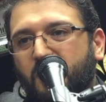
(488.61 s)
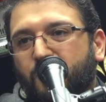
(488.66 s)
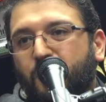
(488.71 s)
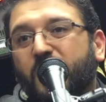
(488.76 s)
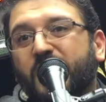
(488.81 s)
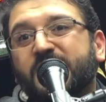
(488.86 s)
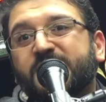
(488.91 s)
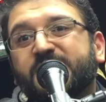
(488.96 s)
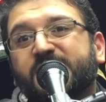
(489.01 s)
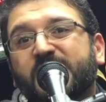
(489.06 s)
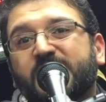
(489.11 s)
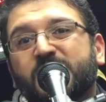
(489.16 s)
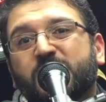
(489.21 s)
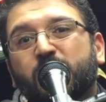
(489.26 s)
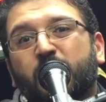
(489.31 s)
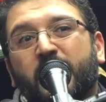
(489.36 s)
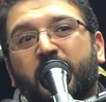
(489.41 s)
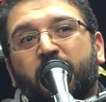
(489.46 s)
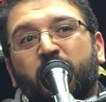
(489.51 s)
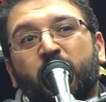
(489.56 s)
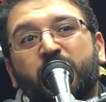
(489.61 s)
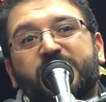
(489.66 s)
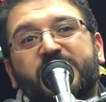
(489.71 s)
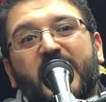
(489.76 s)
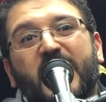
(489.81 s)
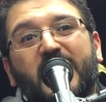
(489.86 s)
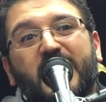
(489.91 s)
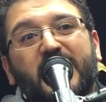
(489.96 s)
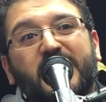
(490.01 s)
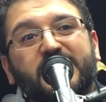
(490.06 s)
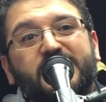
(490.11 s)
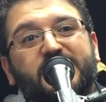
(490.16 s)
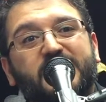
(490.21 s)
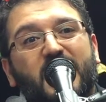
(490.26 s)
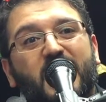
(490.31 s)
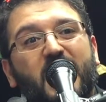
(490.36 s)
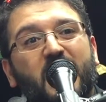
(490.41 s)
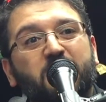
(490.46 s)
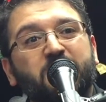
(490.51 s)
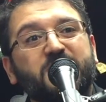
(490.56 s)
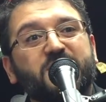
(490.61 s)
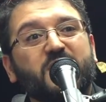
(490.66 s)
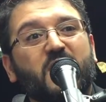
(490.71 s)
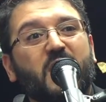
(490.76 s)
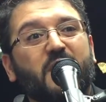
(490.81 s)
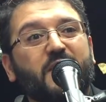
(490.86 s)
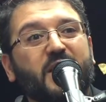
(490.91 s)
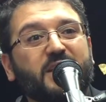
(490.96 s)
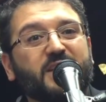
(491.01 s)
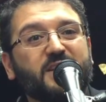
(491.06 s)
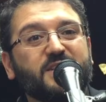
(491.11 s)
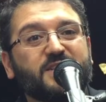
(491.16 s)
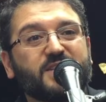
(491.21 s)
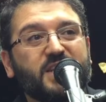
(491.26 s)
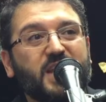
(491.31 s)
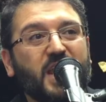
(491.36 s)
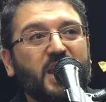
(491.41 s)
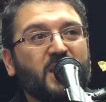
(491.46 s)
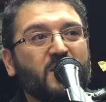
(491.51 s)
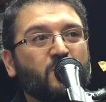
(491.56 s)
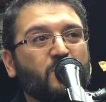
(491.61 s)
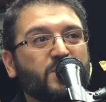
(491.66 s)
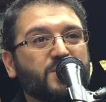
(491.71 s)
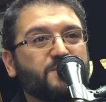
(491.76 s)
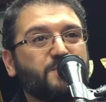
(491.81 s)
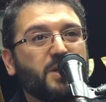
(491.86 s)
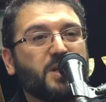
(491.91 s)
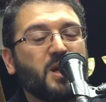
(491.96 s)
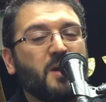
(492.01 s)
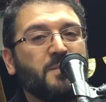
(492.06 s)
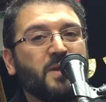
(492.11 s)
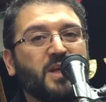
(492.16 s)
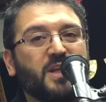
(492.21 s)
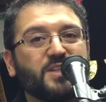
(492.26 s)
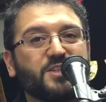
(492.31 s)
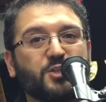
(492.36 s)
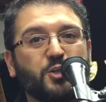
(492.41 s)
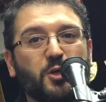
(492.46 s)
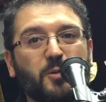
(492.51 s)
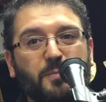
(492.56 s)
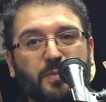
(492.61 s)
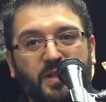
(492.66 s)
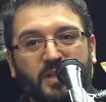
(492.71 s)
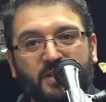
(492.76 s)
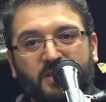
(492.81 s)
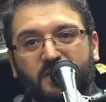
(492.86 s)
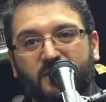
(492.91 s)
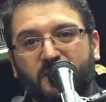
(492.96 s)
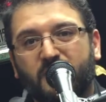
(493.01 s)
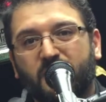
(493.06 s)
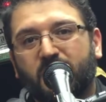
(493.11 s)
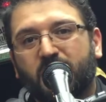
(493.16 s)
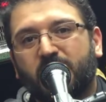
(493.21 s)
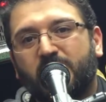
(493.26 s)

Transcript: For instance, when Musa alayhi salam saw that his cane was becoming a serpent,